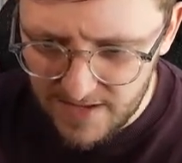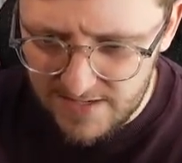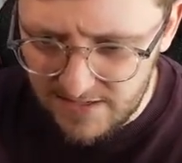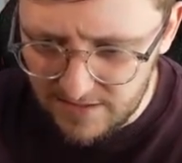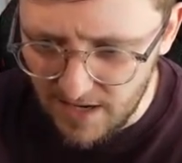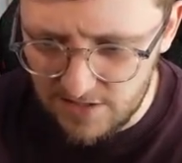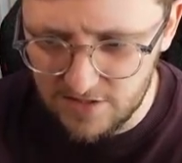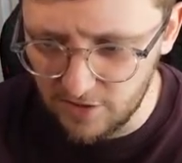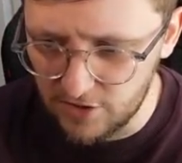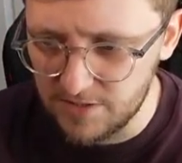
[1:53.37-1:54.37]
this
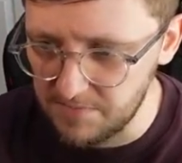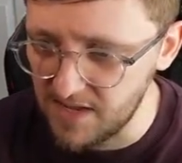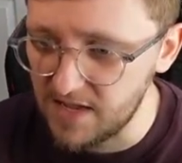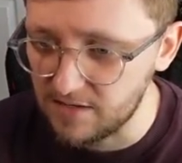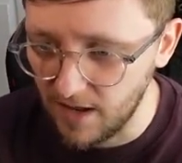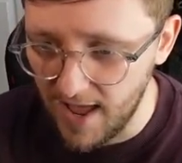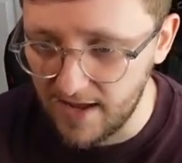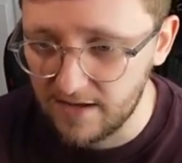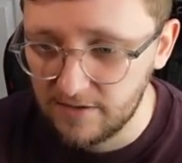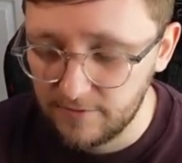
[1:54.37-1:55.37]
doesn't look to me
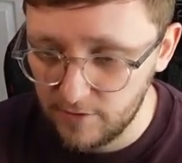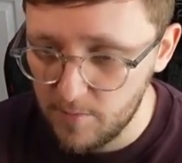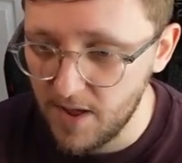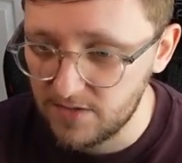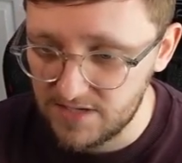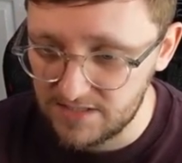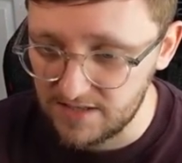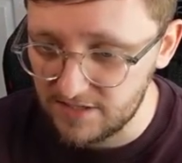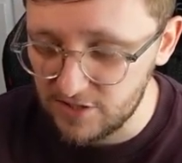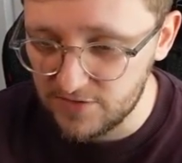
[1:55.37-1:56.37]
like Lumio City. This